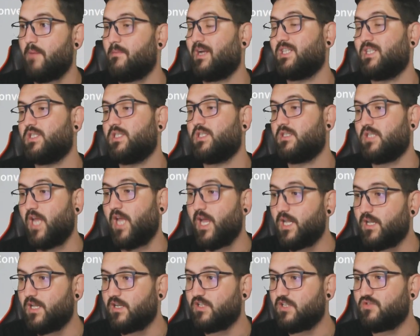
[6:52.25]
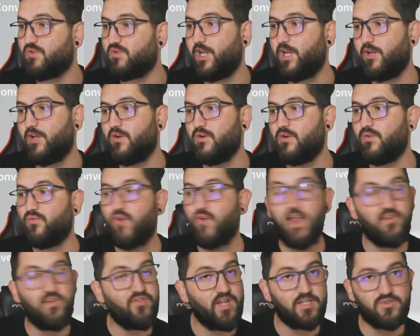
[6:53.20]
my Taylor is really good,
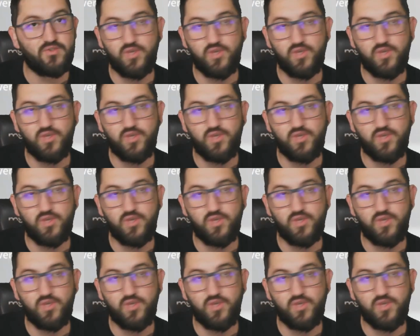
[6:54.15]
Falvia